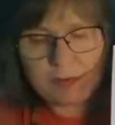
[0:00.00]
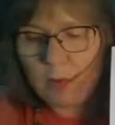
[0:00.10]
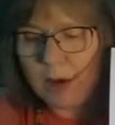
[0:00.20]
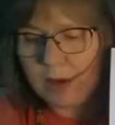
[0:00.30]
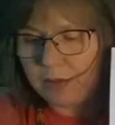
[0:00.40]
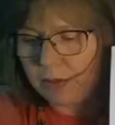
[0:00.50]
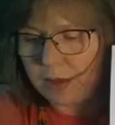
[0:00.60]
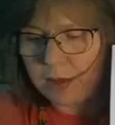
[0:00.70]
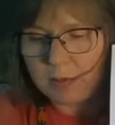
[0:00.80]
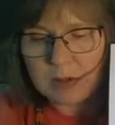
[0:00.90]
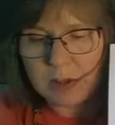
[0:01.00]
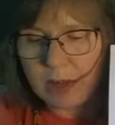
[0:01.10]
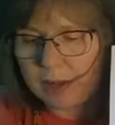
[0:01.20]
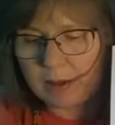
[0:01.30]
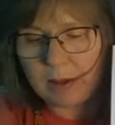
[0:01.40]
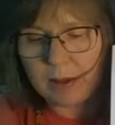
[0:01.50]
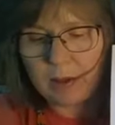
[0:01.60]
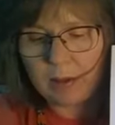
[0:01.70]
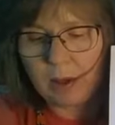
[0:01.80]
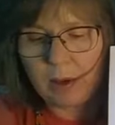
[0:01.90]
if you want it themed like,
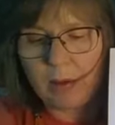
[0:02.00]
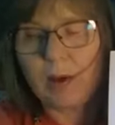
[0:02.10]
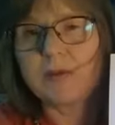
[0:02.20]
a, uh, you know,